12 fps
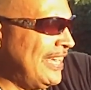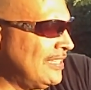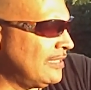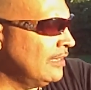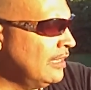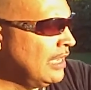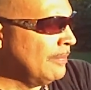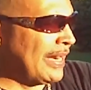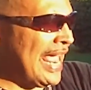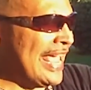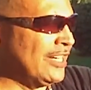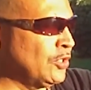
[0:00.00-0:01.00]
pace,
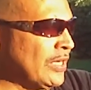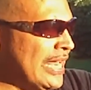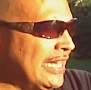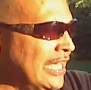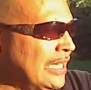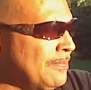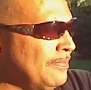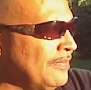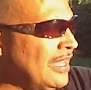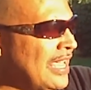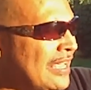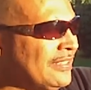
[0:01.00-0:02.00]
or Hatton tried to get him
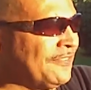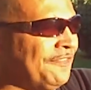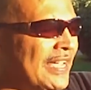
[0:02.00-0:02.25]
to